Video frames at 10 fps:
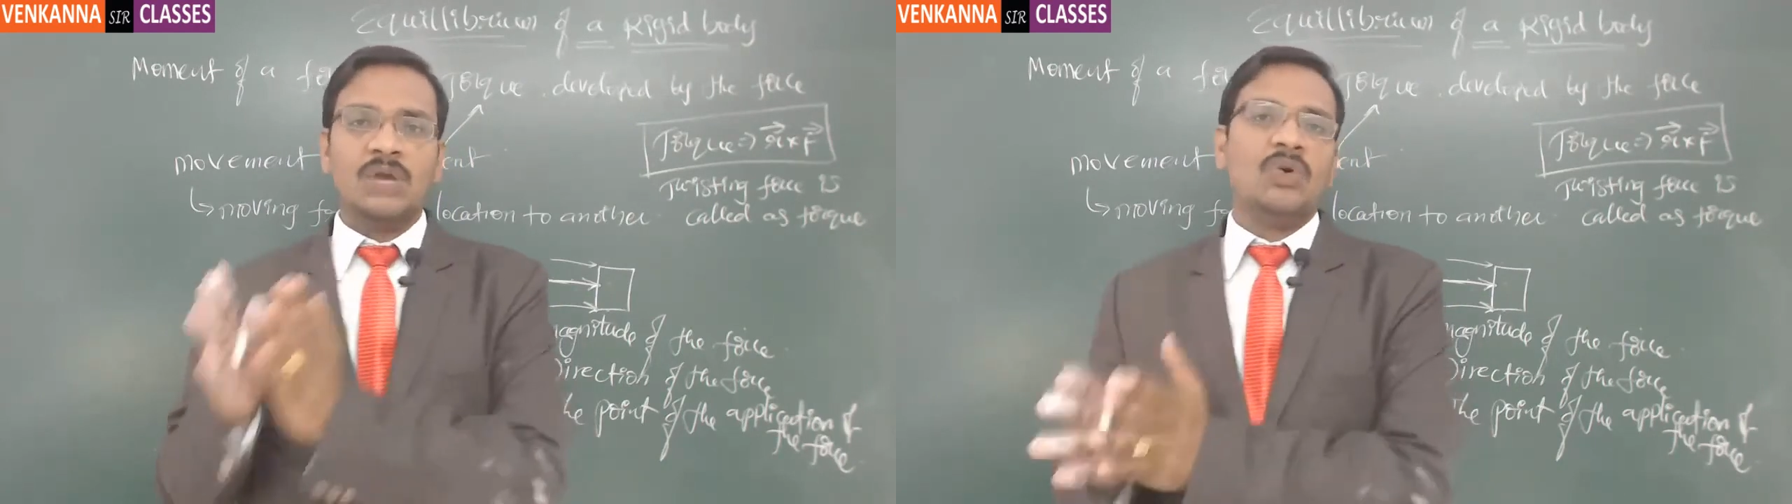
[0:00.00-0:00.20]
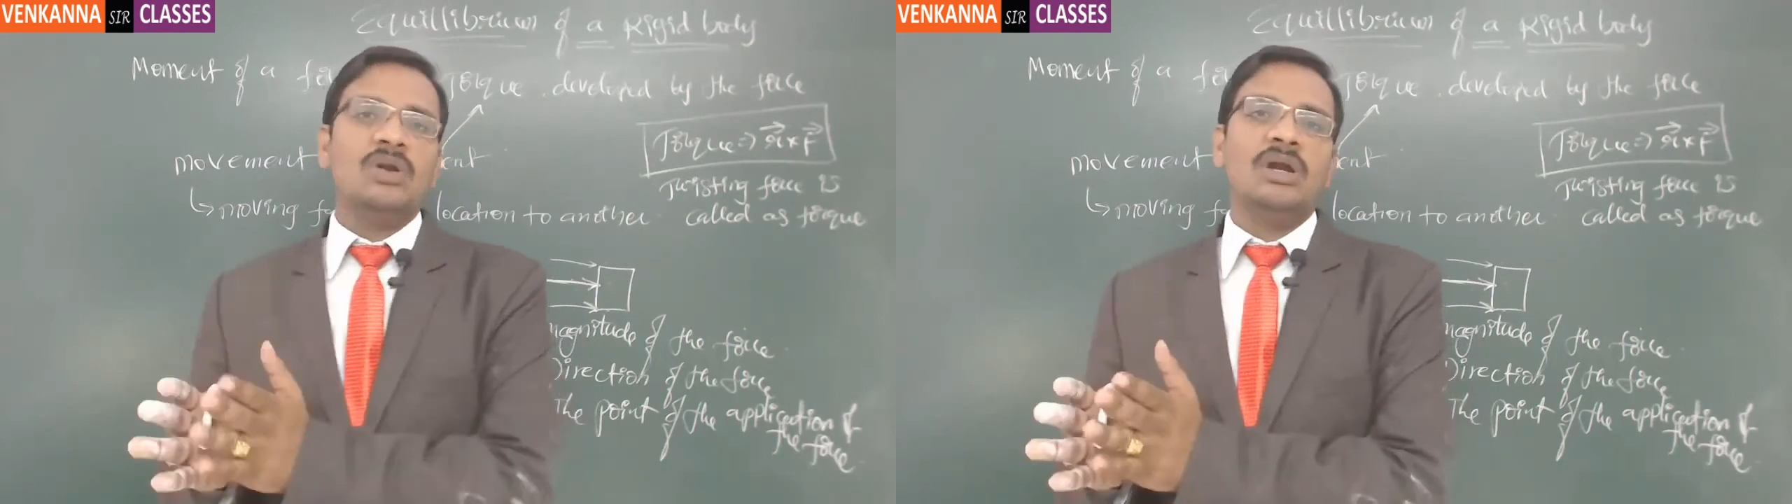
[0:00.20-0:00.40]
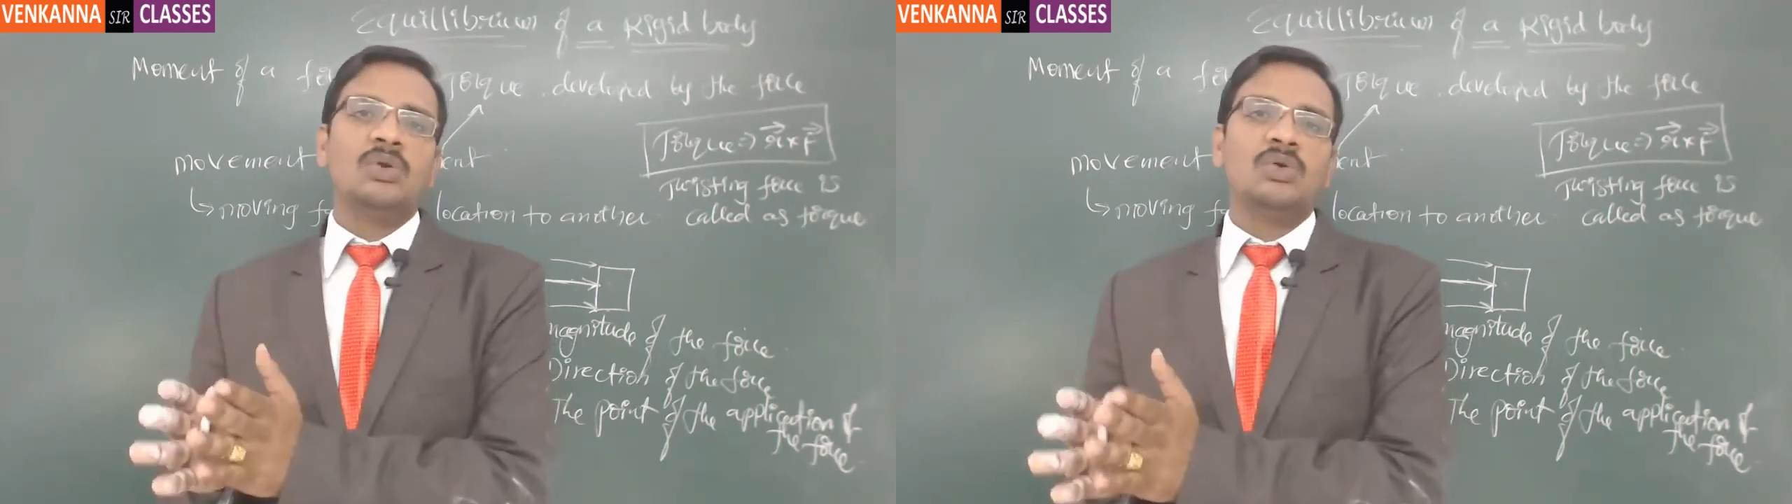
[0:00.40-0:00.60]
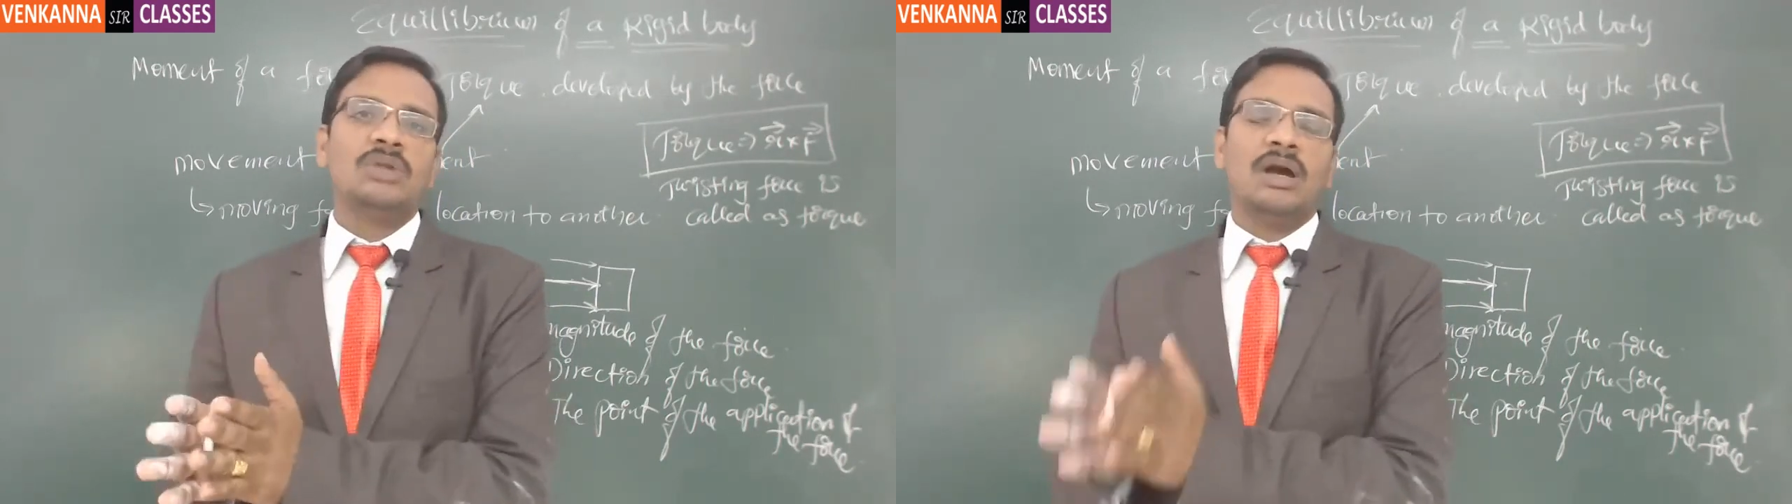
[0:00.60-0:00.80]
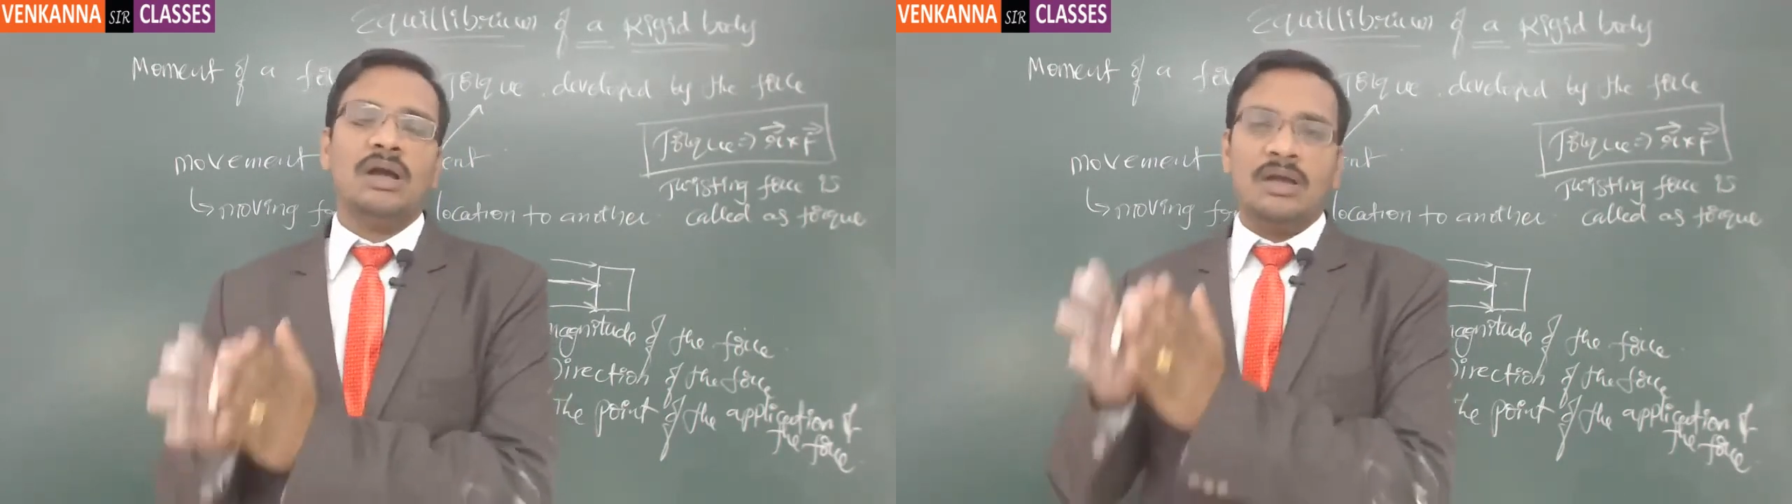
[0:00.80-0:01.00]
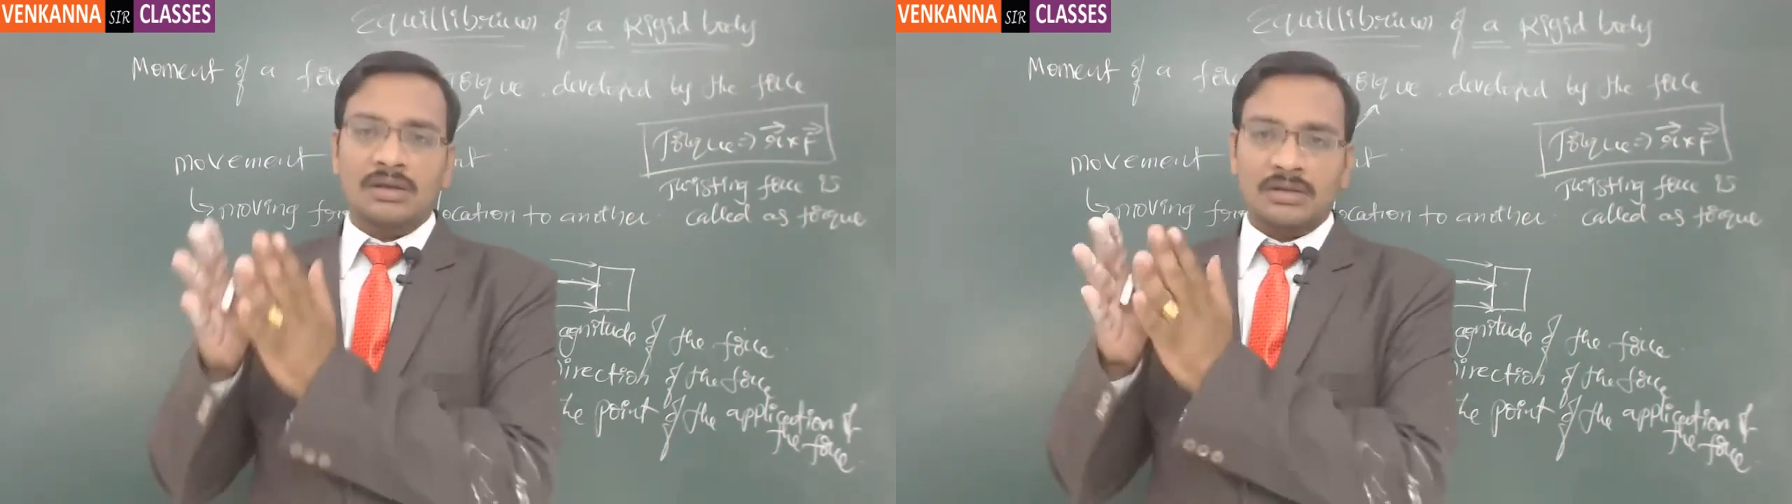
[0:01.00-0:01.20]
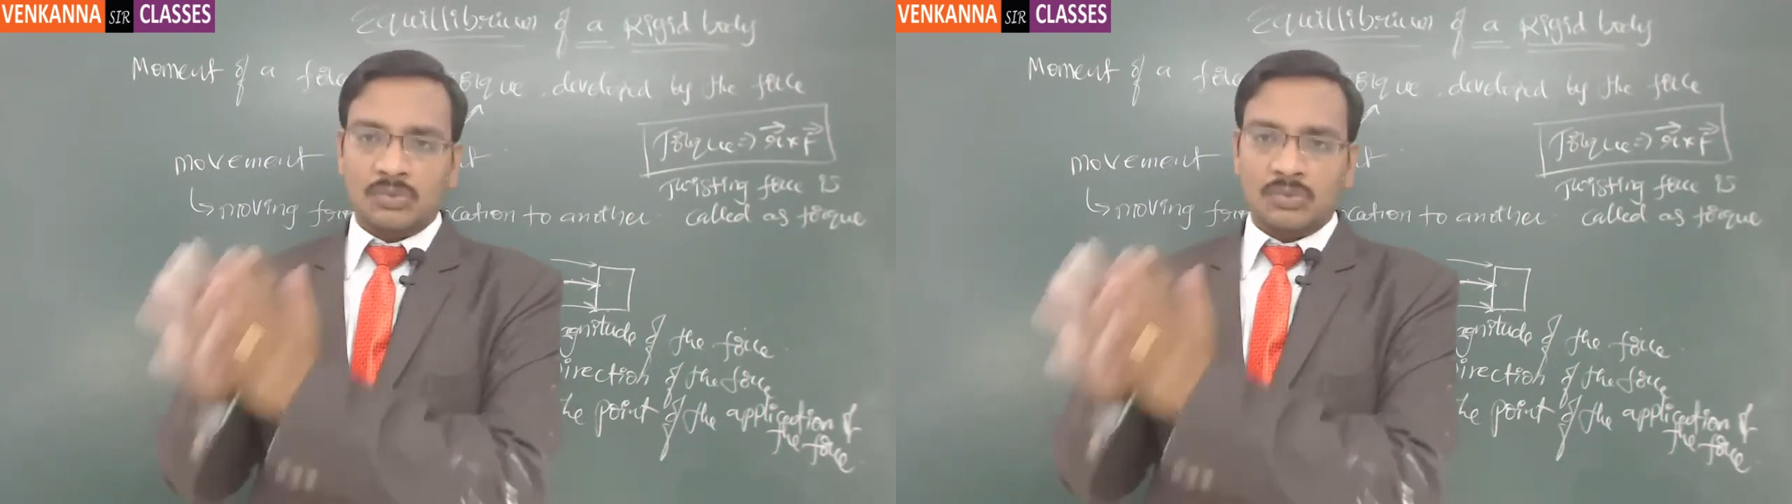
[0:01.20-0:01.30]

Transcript: equivalent to the